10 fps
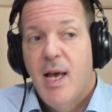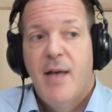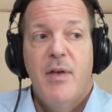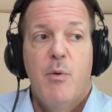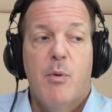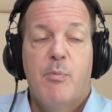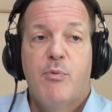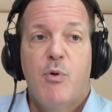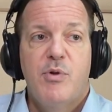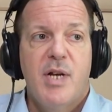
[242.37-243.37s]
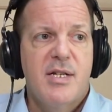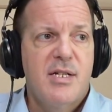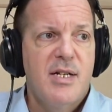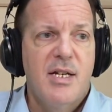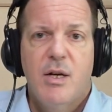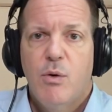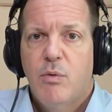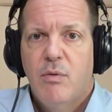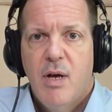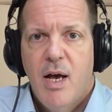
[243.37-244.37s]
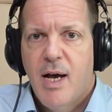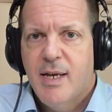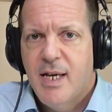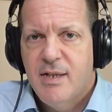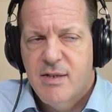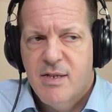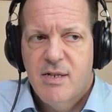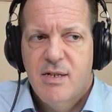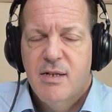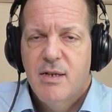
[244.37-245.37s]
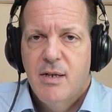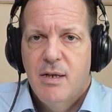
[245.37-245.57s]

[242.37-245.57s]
And they were protesting against,